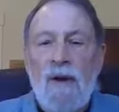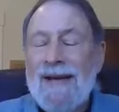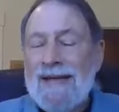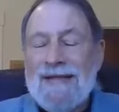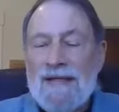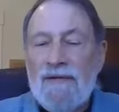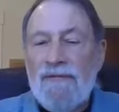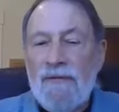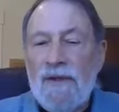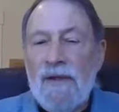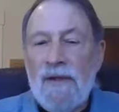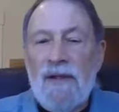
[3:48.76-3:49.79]
On a
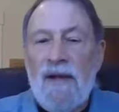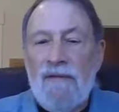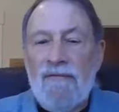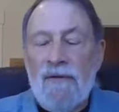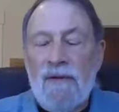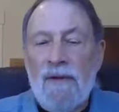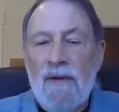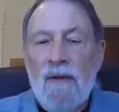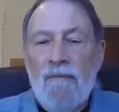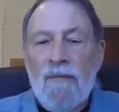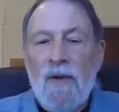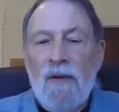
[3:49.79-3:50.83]
different level,
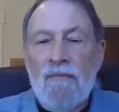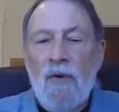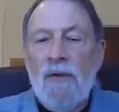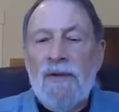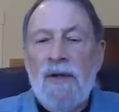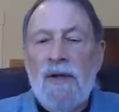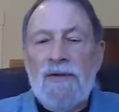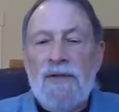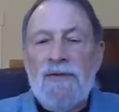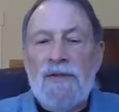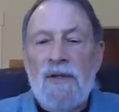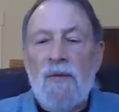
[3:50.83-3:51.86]
mold
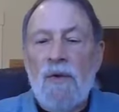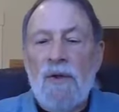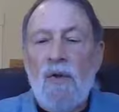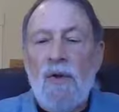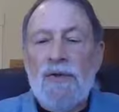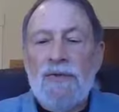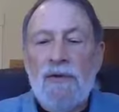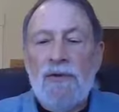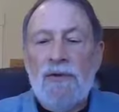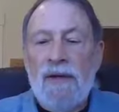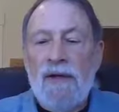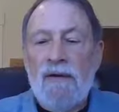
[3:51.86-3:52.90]
toxicity will also
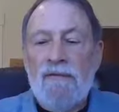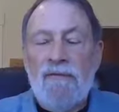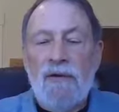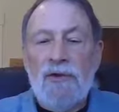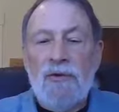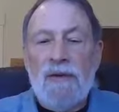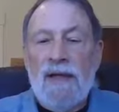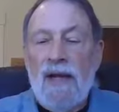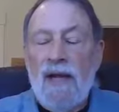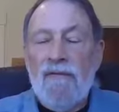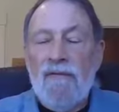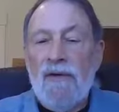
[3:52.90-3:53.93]
trigger
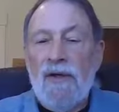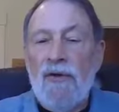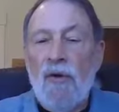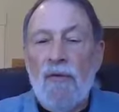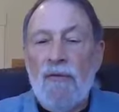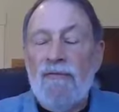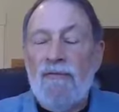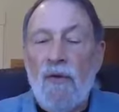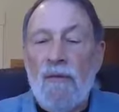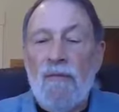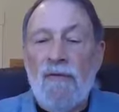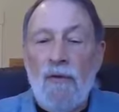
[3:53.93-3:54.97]
virtually every known
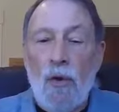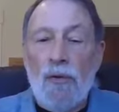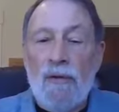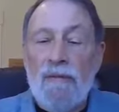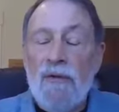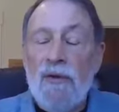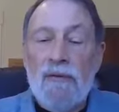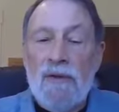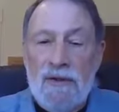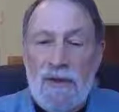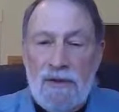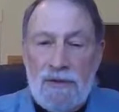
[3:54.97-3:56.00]
form of autoimmune
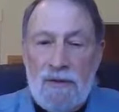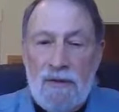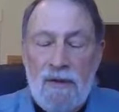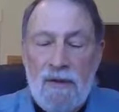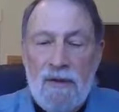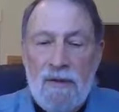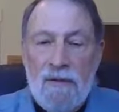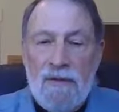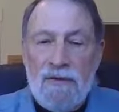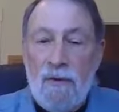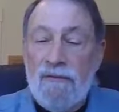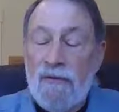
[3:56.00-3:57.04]
condition.
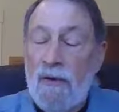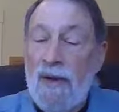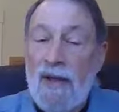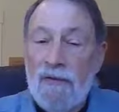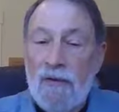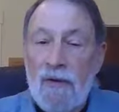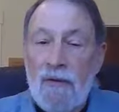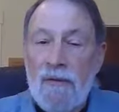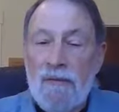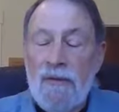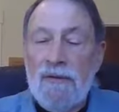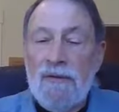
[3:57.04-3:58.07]
So if you have an
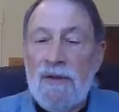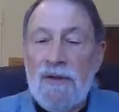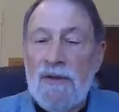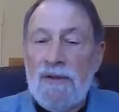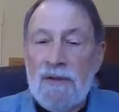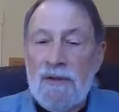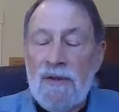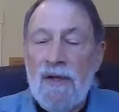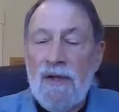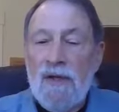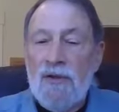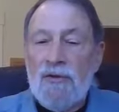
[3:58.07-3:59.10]
autoimmune condition,
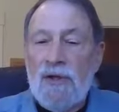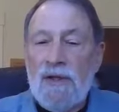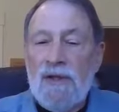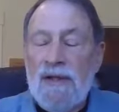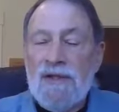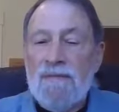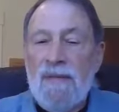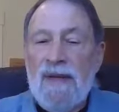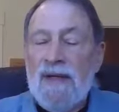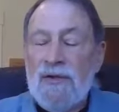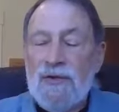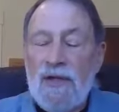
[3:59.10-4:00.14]
you should at least
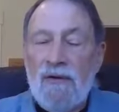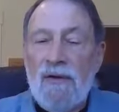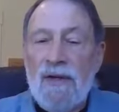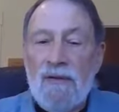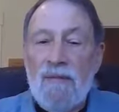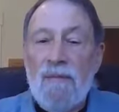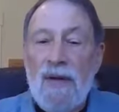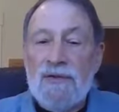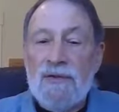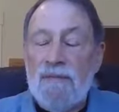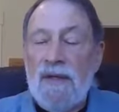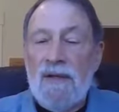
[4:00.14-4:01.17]
be considering the
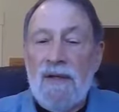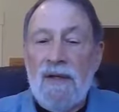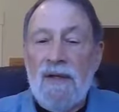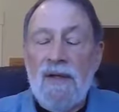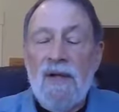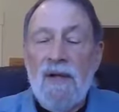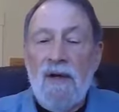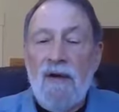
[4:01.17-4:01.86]
possibility